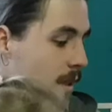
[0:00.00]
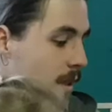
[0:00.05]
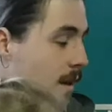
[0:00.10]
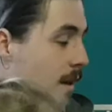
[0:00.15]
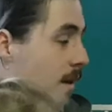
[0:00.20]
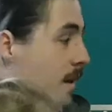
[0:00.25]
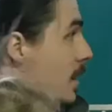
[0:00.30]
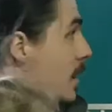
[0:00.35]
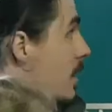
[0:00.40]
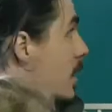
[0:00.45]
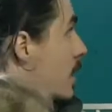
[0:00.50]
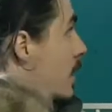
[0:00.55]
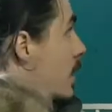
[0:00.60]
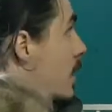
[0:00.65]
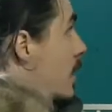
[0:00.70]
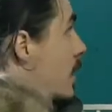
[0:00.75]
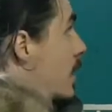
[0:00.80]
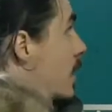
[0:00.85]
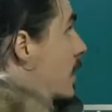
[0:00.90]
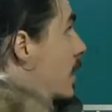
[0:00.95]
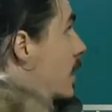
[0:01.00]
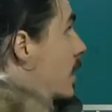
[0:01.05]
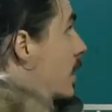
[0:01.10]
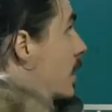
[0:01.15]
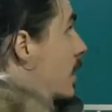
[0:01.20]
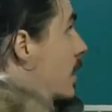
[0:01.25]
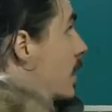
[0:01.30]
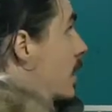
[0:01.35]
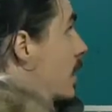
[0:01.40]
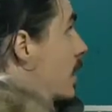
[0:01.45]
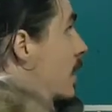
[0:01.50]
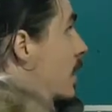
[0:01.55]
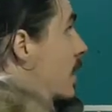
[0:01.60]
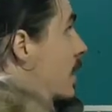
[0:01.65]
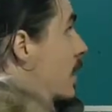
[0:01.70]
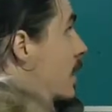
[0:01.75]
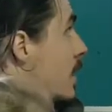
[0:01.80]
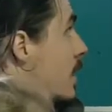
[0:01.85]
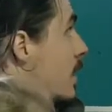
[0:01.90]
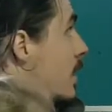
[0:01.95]

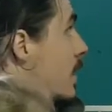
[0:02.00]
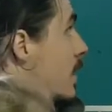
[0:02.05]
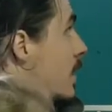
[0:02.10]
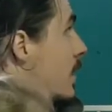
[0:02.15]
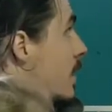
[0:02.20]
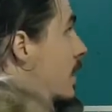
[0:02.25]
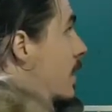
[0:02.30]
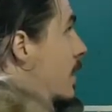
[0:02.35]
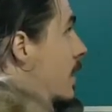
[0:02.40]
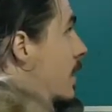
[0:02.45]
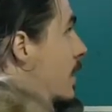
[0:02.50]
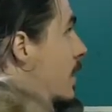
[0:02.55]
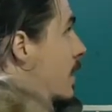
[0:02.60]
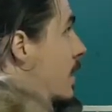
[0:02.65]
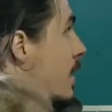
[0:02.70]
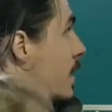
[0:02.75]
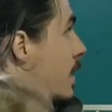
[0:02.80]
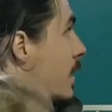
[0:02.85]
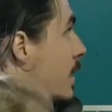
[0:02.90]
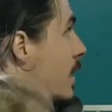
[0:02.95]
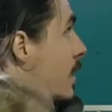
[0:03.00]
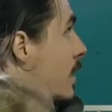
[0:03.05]
No one is speaking in this clip.